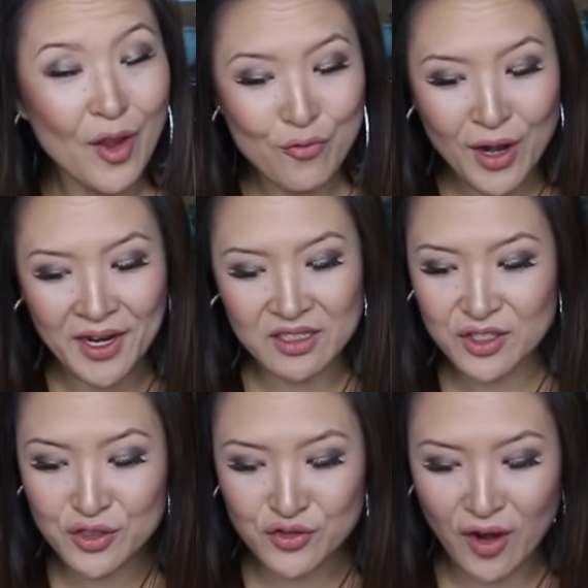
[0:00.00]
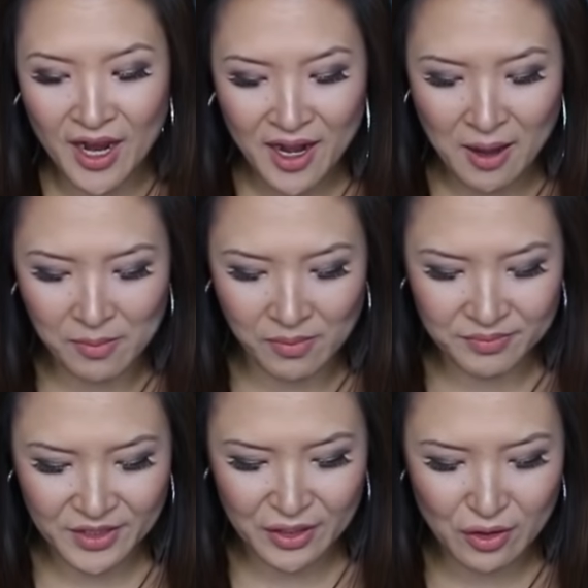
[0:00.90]
Right, it's just dried up.
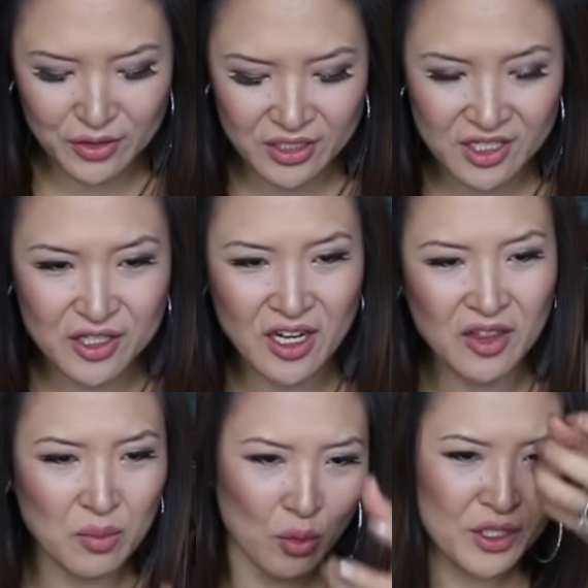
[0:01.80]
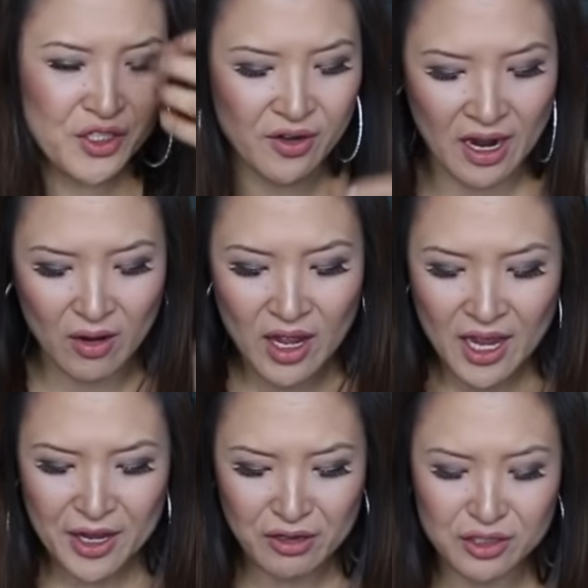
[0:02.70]
You know, you suck the moisture out
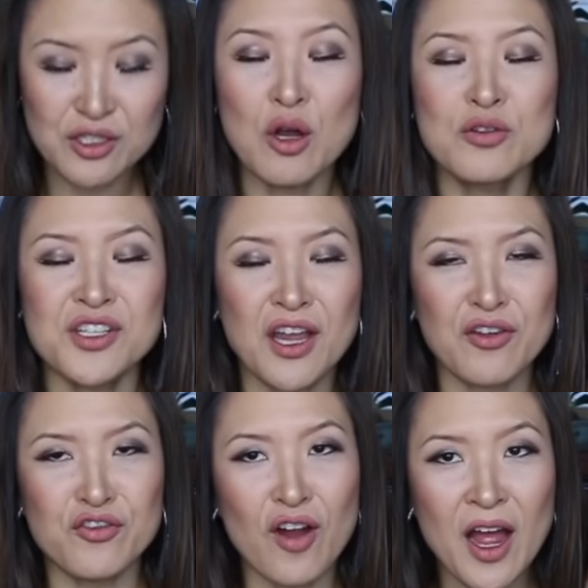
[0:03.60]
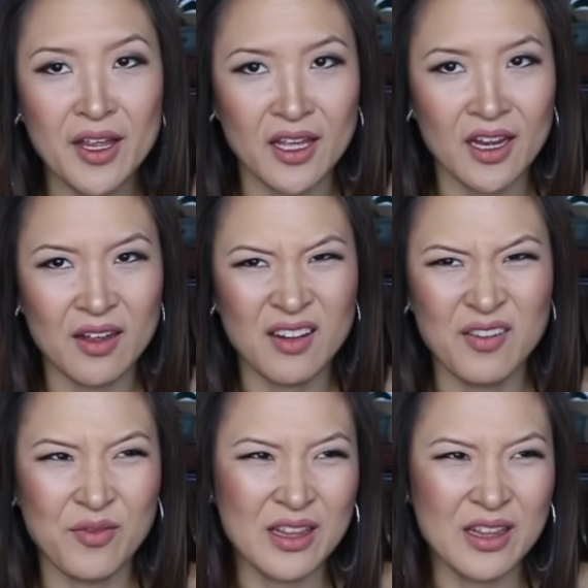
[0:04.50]
and you're just toasting it, you're drying it.